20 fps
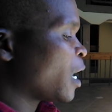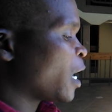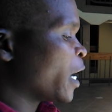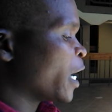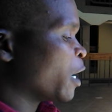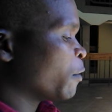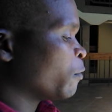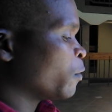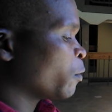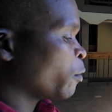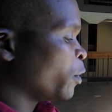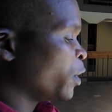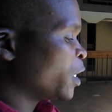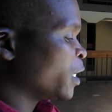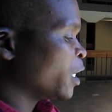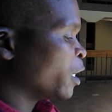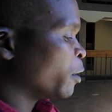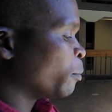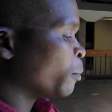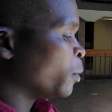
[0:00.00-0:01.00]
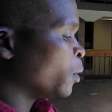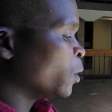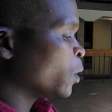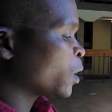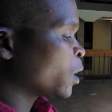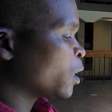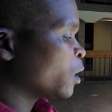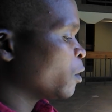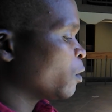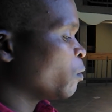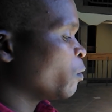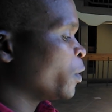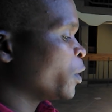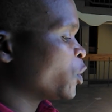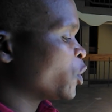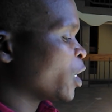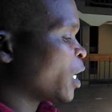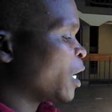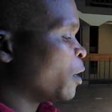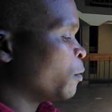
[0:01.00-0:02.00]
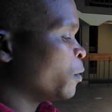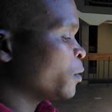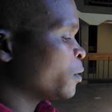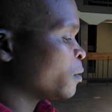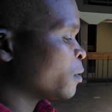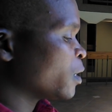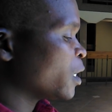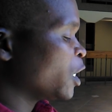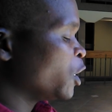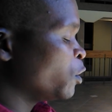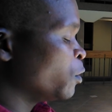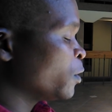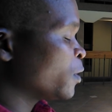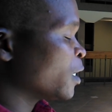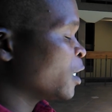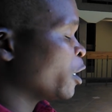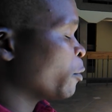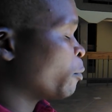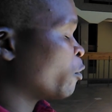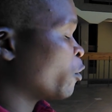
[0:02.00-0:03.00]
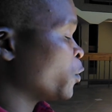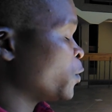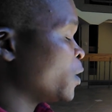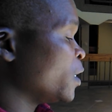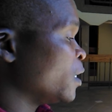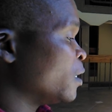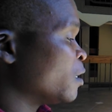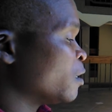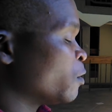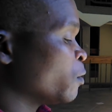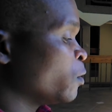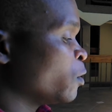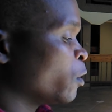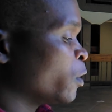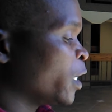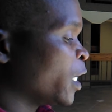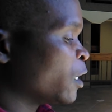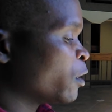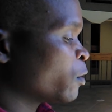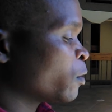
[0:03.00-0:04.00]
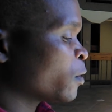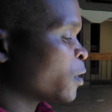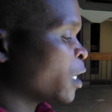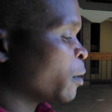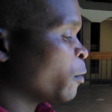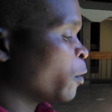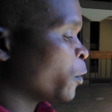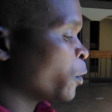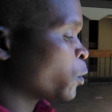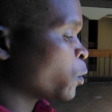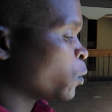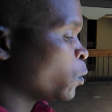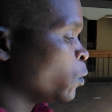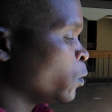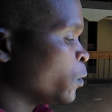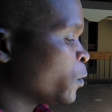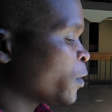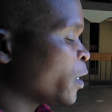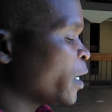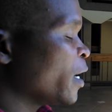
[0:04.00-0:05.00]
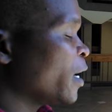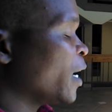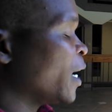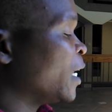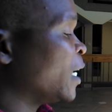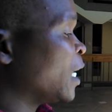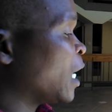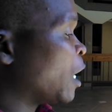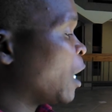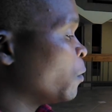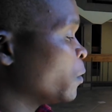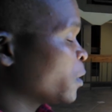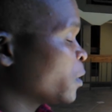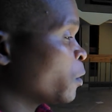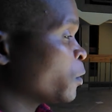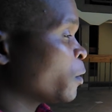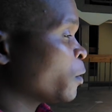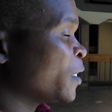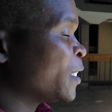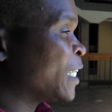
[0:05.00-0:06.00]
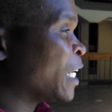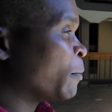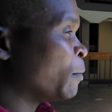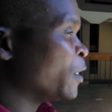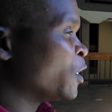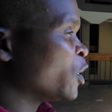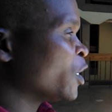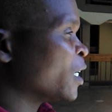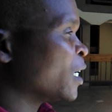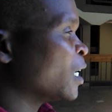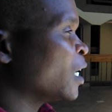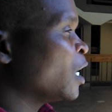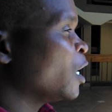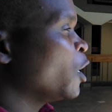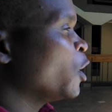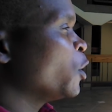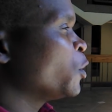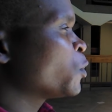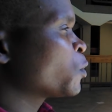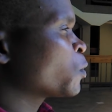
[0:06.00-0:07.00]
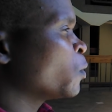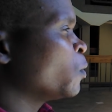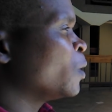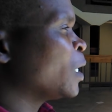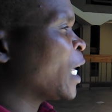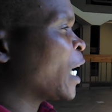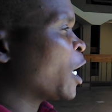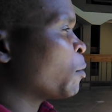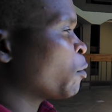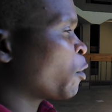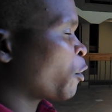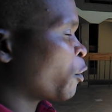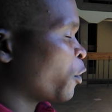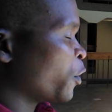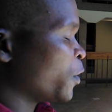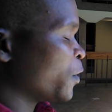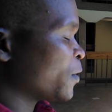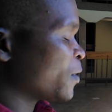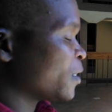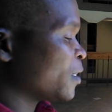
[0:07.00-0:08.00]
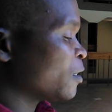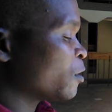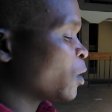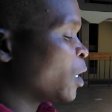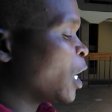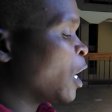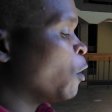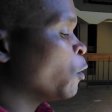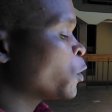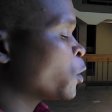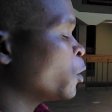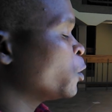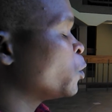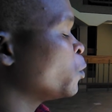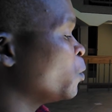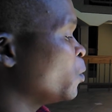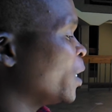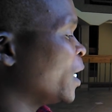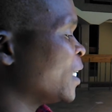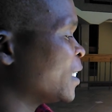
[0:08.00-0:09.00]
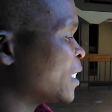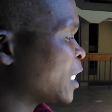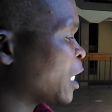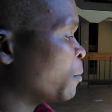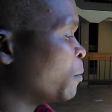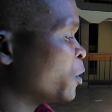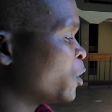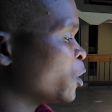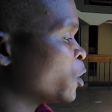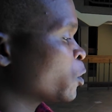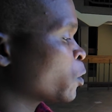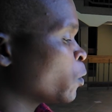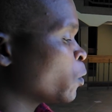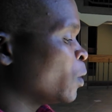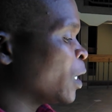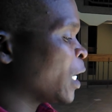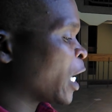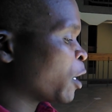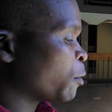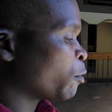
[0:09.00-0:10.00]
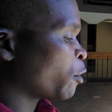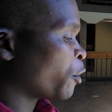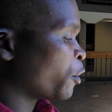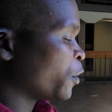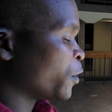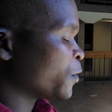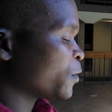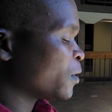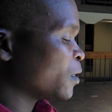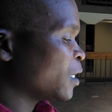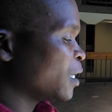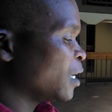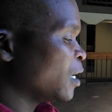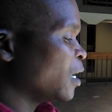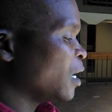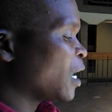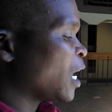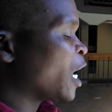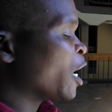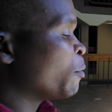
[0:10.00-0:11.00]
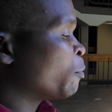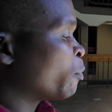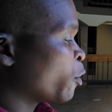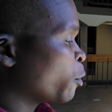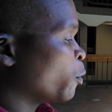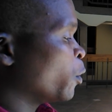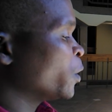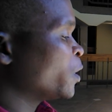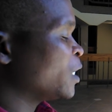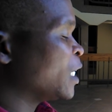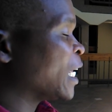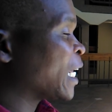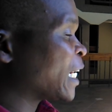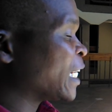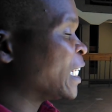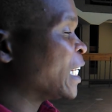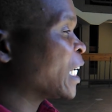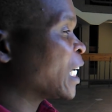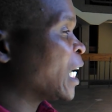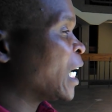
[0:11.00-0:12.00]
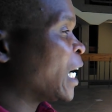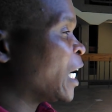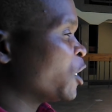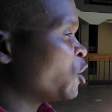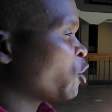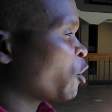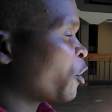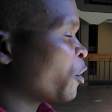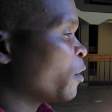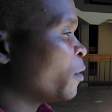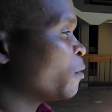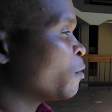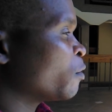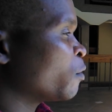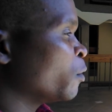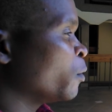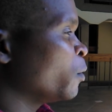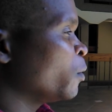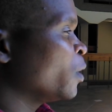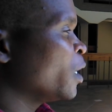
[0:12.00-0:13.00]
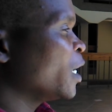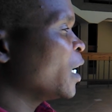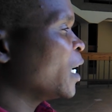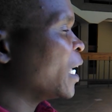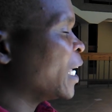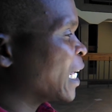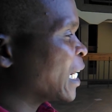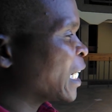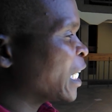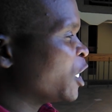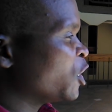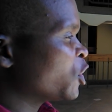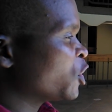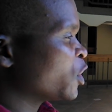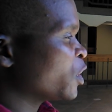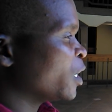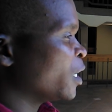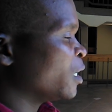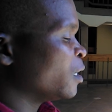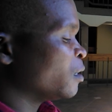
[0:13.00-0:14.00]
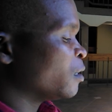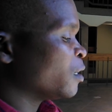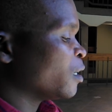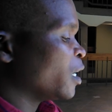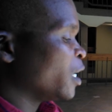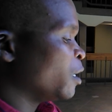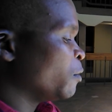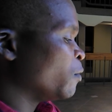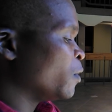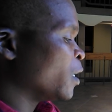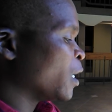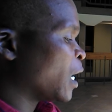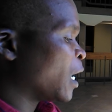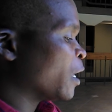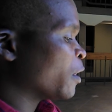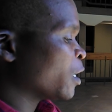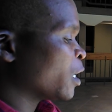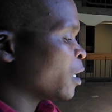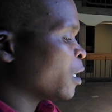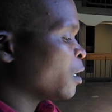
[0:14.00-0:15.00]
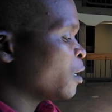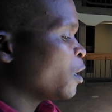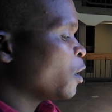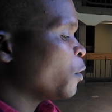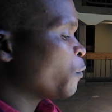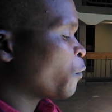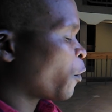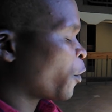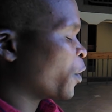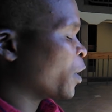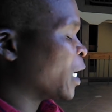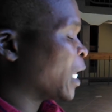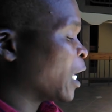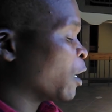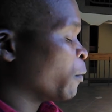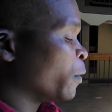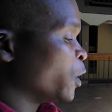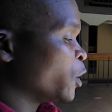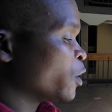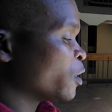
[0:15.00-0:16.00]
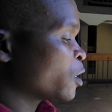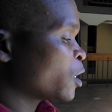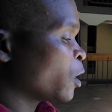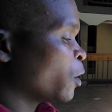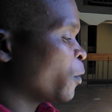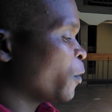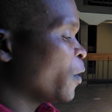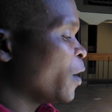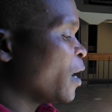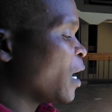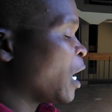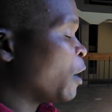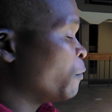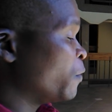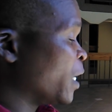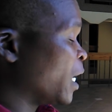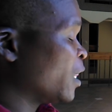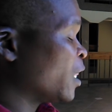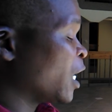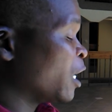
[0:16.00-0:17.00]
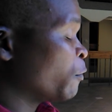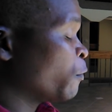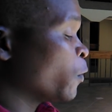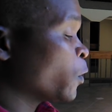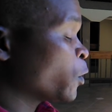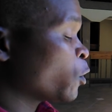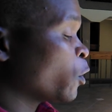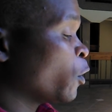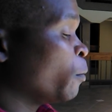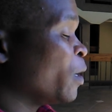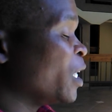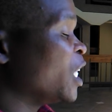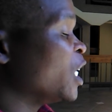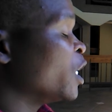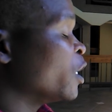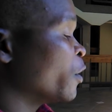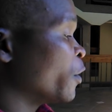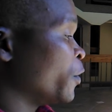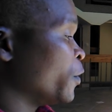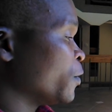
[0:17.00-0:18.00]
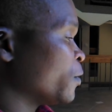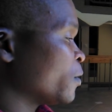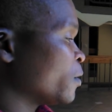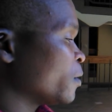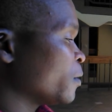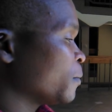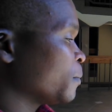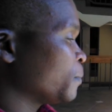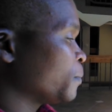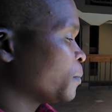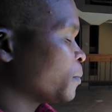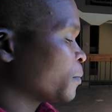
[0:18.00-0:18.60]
I have written a book which I was using the proceeds to donate to some of the schools. And I was also establishing school libraries. So I also do establish school libraries. I promote the reading culture through English and even other foreign languages. So I've done that for so many years.